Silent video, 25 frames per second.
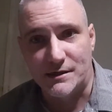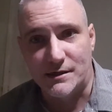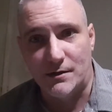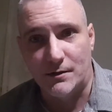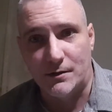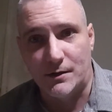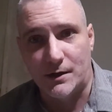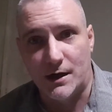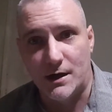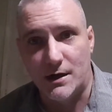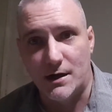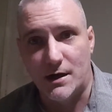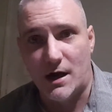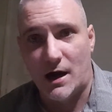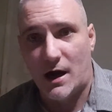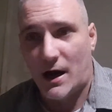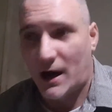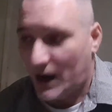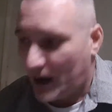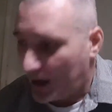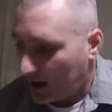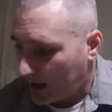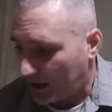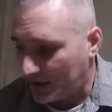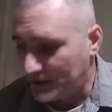Okay,
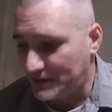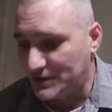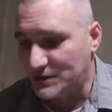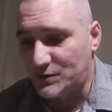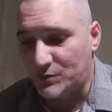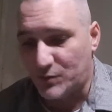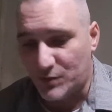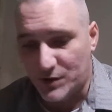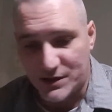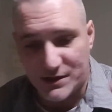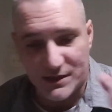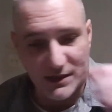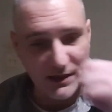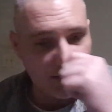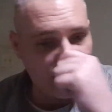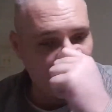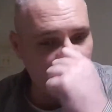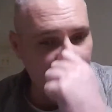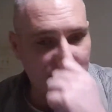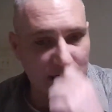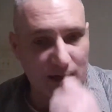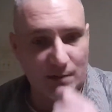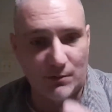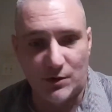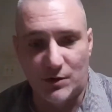I just recently
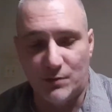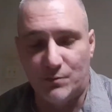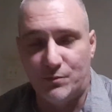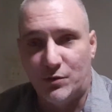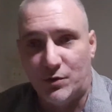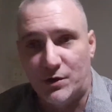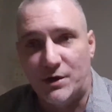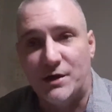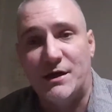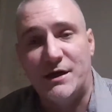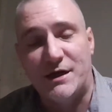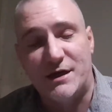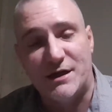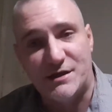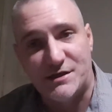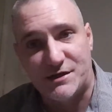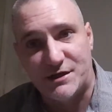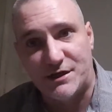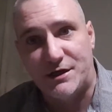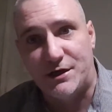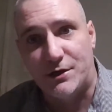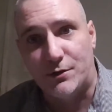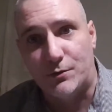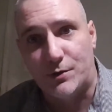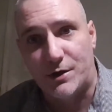was able to put in to get
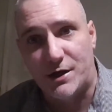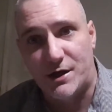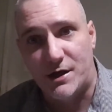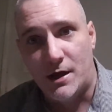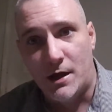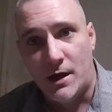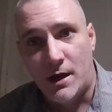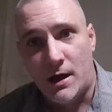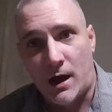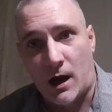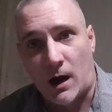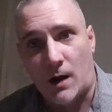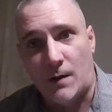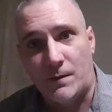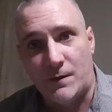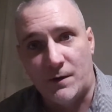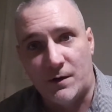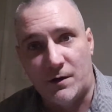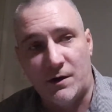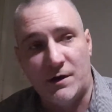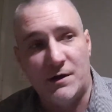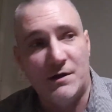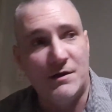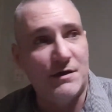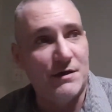security out there
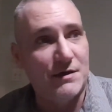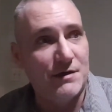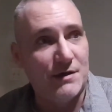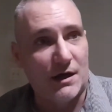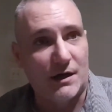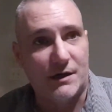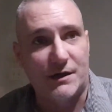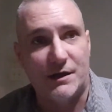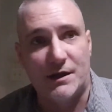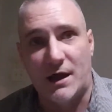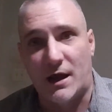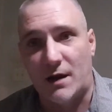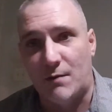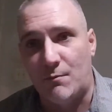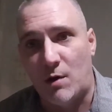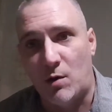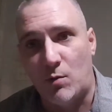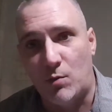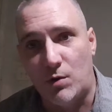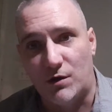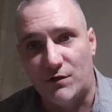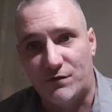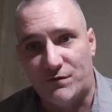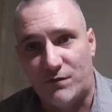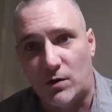and deduct it out of my
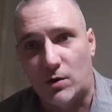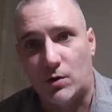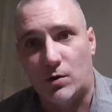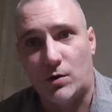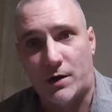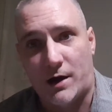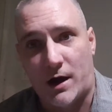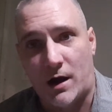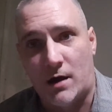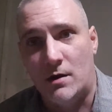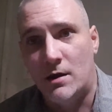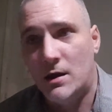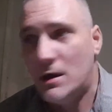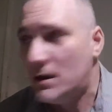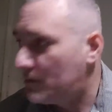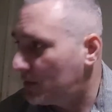Wells Fargo account.